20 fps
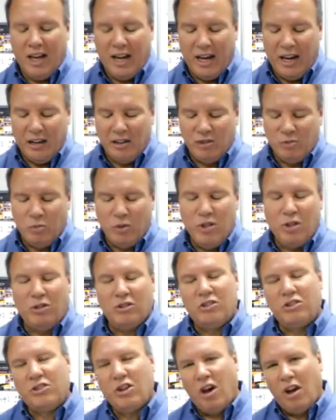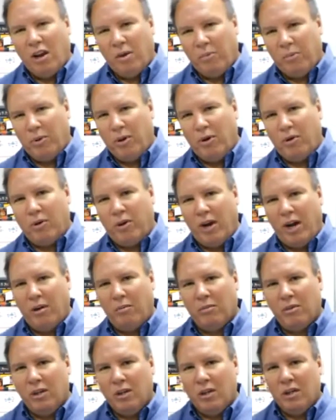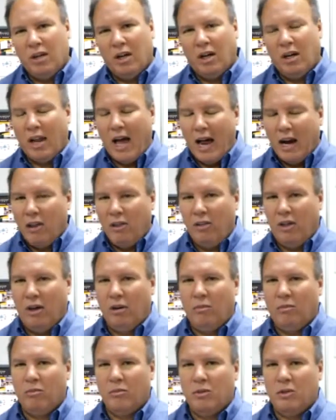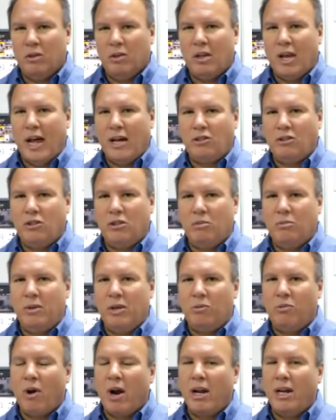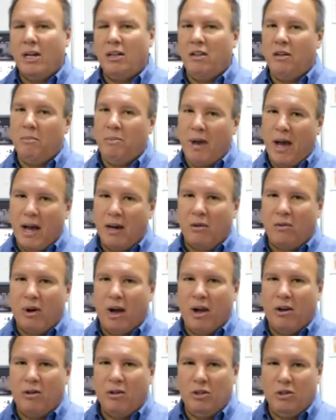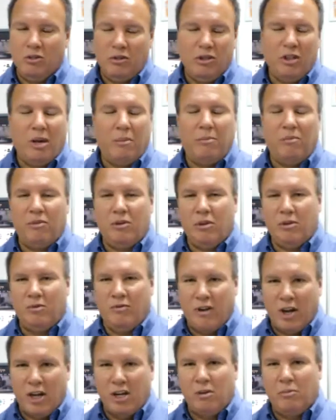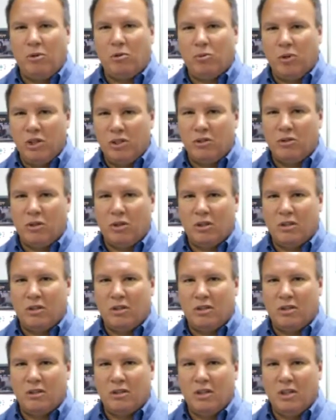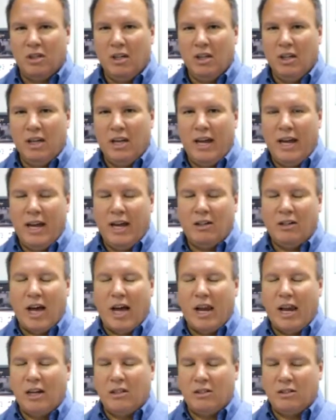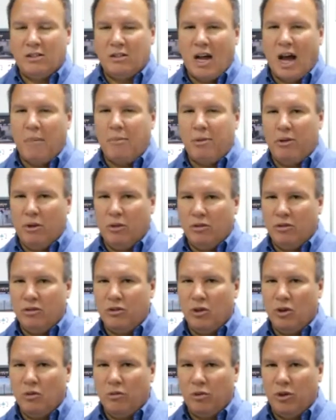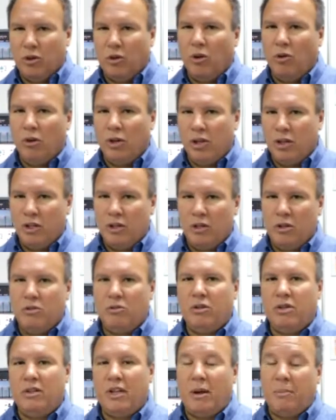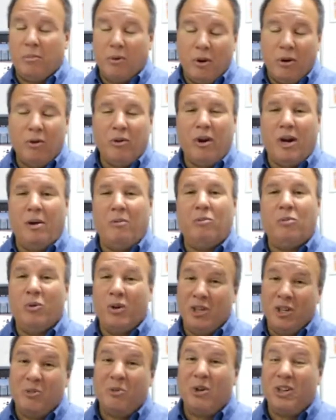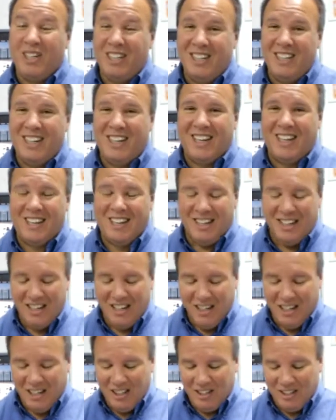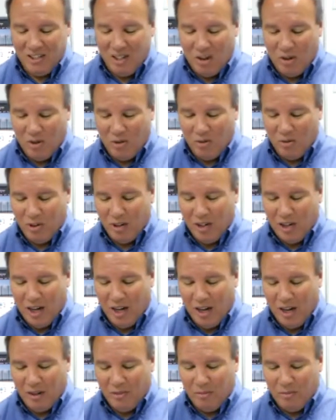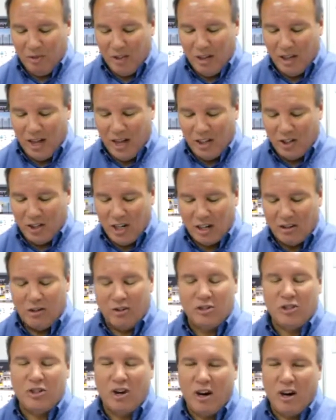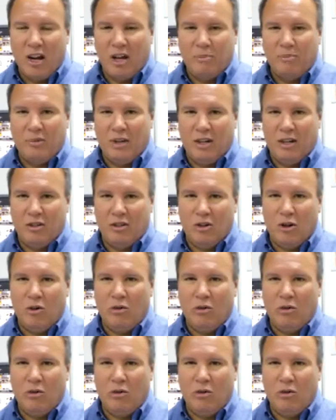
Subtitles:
And when you install a program, a lot of them like to be running in the background, using up valuable resources. And I like to stop those, so you're only using that program when you really need it. So I check their startup and